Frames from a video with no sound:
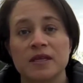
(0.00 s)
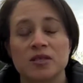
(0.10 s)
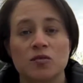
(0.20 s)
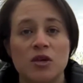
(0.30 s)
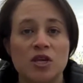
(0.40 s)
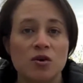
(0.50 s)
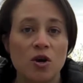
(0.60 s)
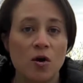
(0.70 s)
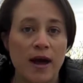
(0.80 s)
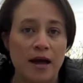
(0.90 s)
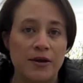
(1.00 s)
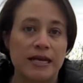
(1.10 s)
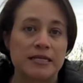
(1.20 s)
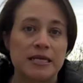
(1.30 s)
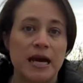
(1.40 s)
So when you go out
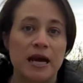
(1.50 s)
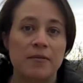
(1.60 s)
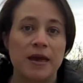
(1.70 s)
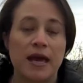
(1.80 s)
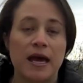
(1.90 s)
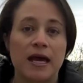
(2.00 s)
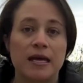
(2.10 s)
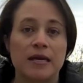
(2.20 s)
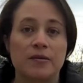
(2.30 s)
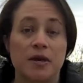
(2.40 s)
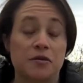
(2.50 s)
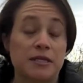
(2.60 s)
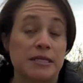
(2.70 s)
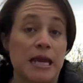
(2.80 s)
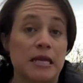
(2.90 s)
next time, and whether
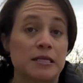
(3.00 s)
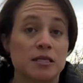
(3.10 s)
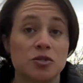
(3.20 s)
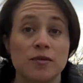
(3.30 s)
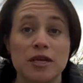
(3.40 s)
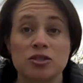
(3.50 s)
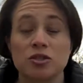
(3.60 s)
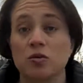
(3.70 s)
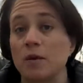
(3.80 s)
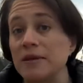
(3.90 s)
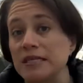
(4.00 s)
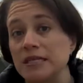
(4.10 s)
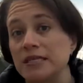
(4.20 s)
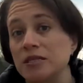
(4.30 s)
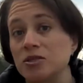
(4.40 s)
it's a dating situation or a
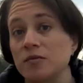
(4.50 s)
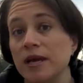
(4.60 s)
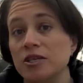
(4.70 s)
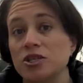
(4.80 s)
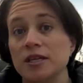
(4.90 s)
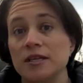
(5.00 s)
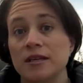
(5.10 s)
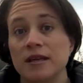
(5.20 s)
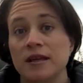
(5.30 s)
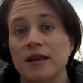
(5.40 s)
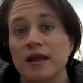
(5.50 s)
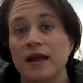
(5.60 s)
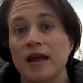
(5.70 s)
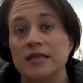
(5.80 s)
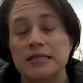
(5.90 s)
business situation,
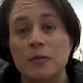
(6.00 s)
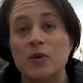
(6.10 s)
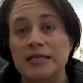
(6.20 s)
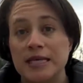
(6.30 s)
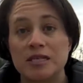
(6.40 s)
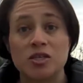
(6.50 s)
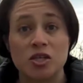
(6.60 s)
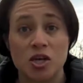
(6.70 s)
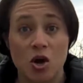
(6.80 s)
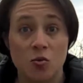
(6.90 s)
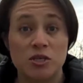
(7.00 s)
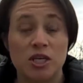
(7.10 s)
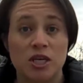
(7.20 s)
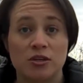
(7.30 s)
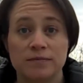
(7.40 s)
and someone says no
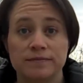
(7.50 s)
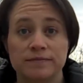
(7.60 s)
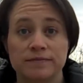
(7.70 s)
to you,